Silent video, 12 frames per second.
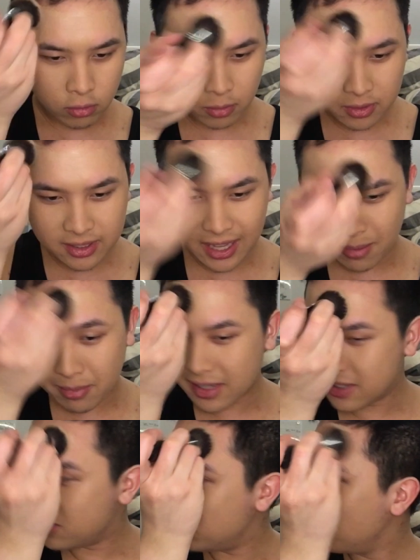What was that
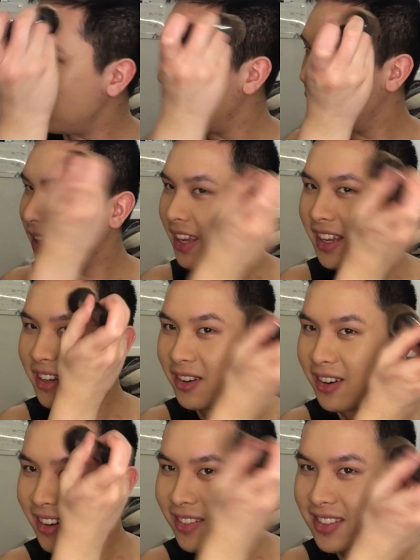been doing? You know
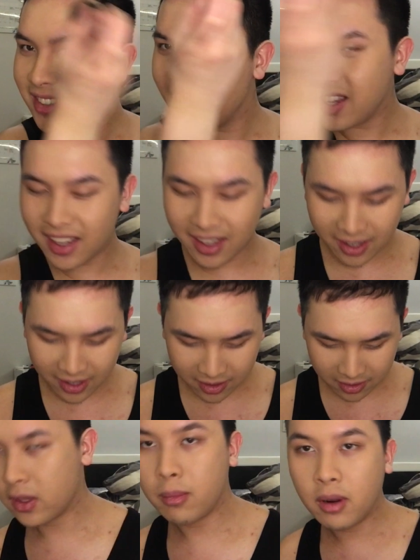what I'm
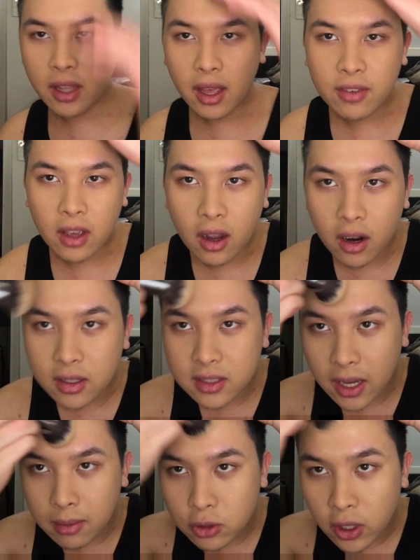saying? I'm already having a hard
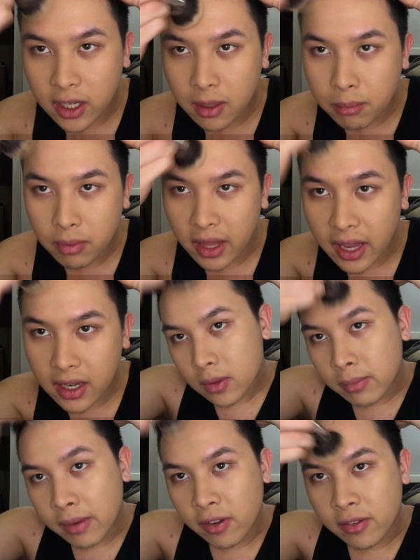time trying to blend
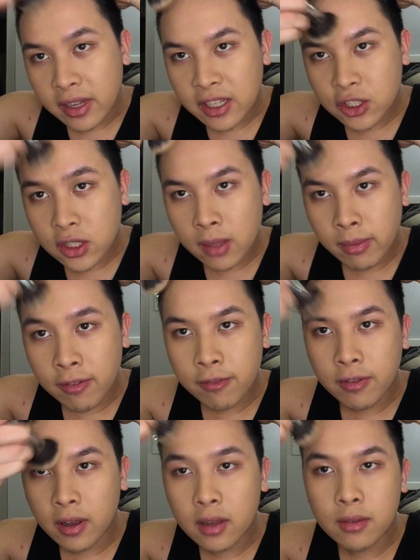my foundation on my
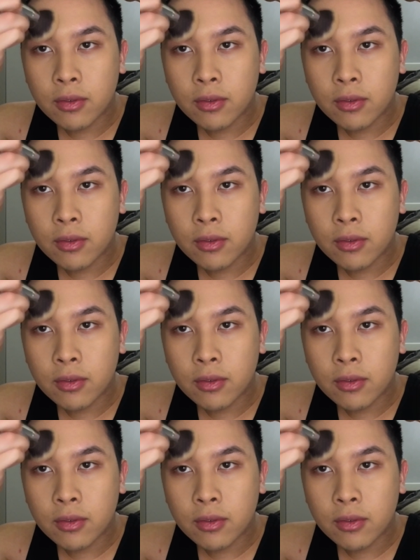fucking